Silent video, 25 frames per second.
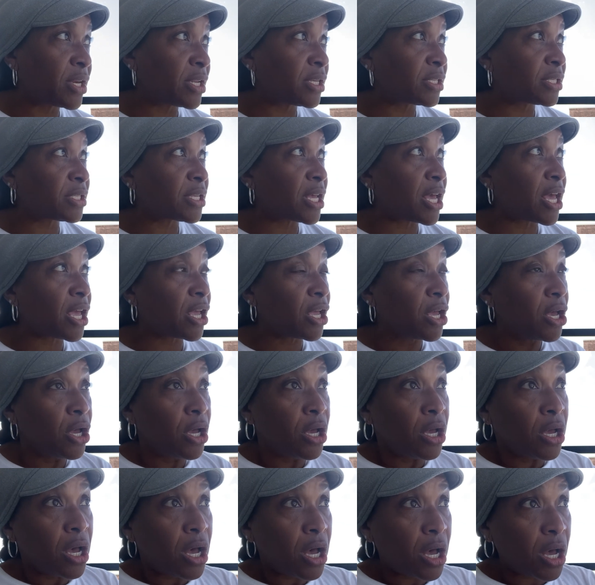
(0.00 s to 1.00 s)
and say,
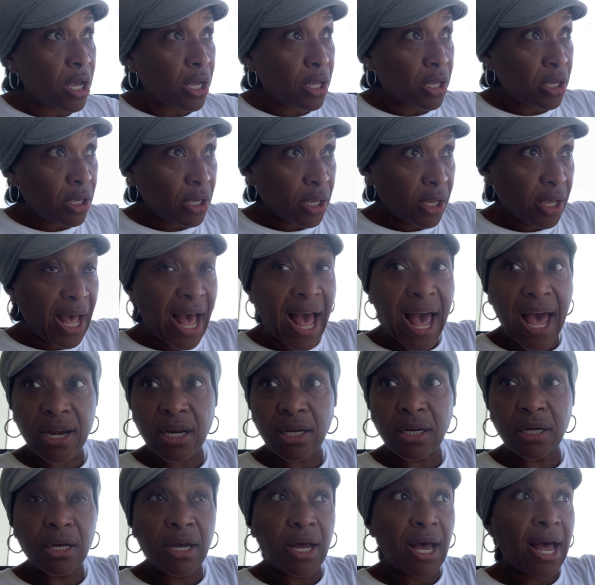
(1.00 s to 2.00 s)

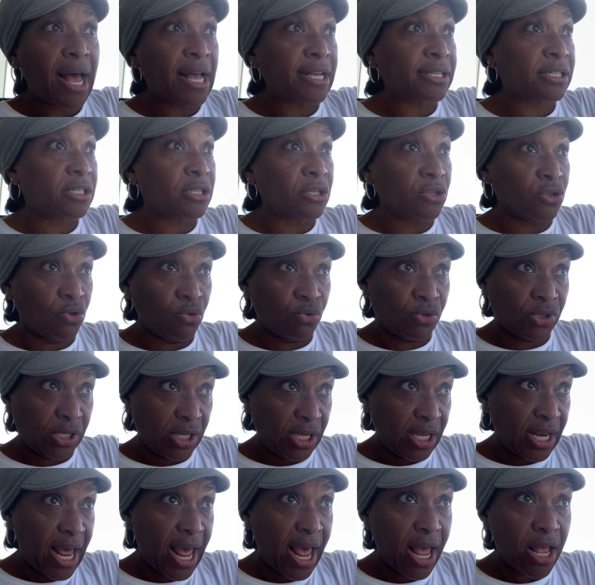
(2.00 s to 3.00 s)
gotta uh, I, you
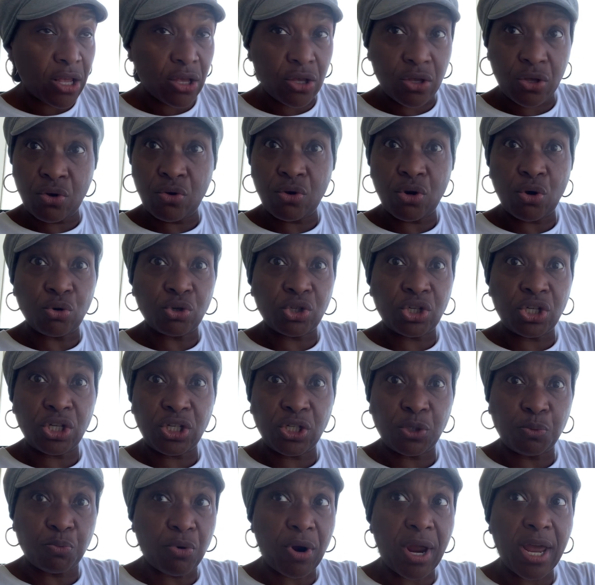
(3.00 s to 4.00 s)
see that you know
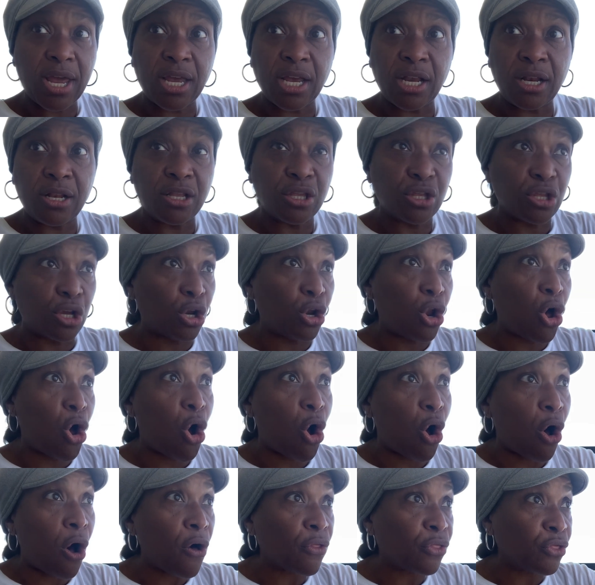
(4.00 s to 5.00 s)
she's breaking the
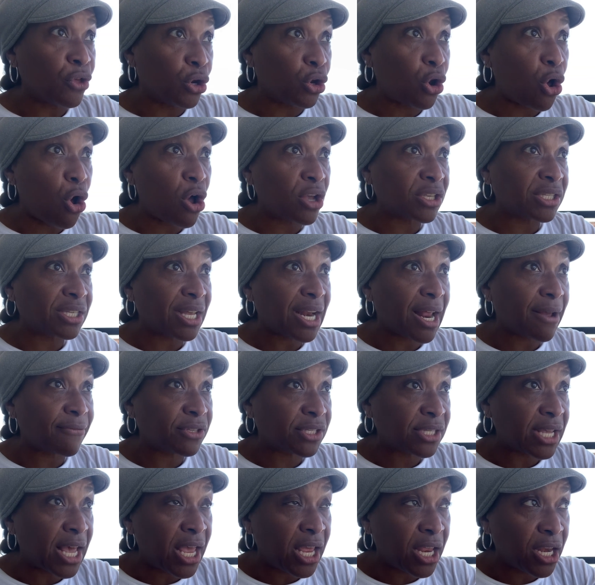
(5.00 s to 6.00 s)
law the laws that i've
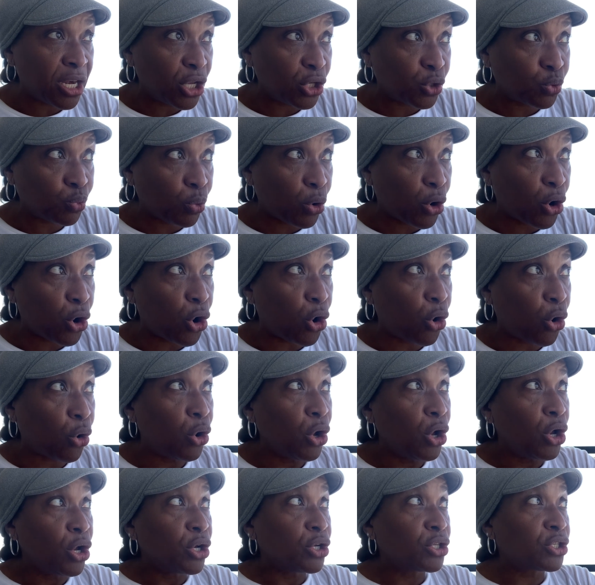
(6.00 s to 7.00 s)
set in this world
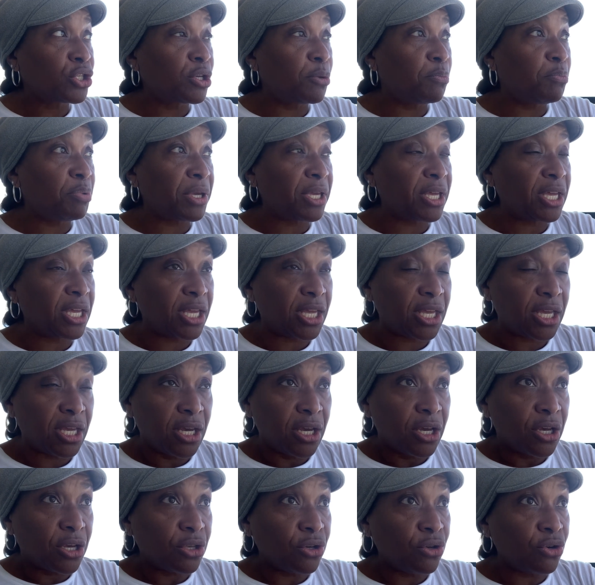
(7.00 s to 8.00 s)
to be
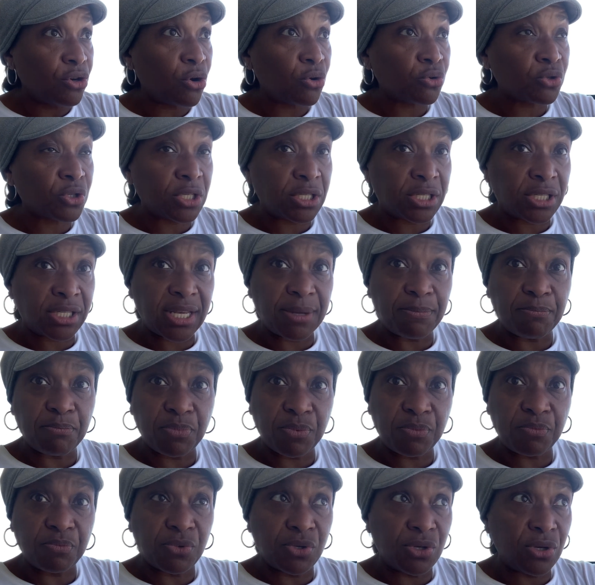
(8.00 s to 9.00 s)
you know, to sit,
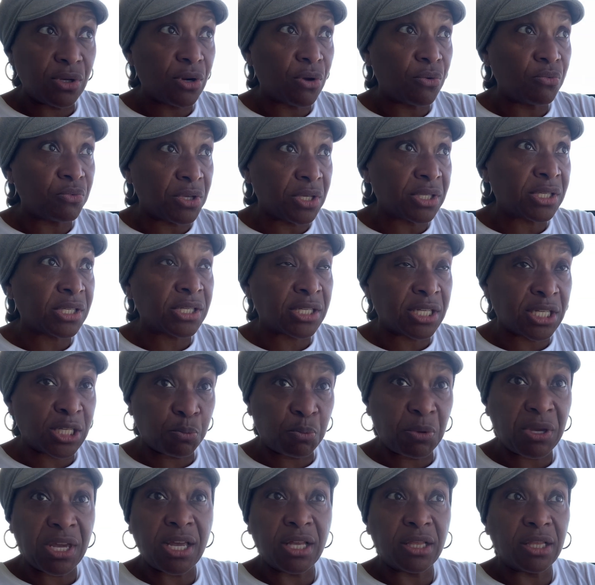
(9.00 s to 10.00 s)
you know, this is the
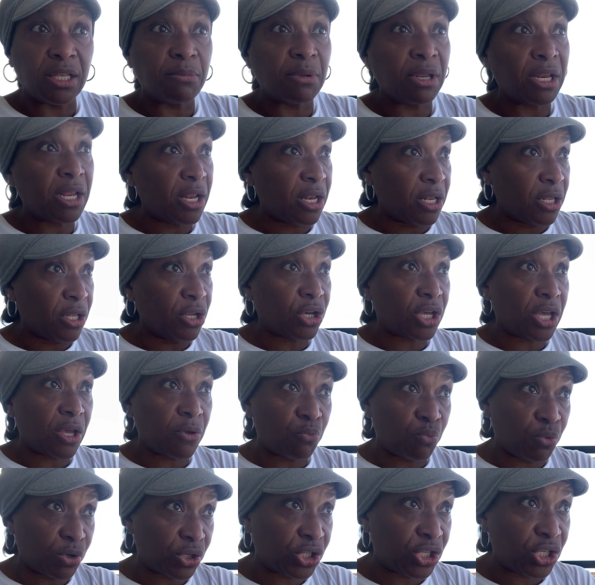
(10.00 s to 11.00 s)
speed limit and look at
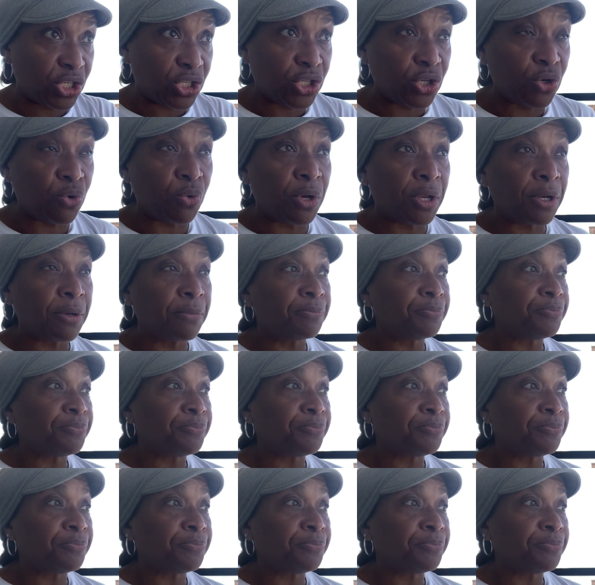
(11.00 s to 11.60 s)
what she's doing.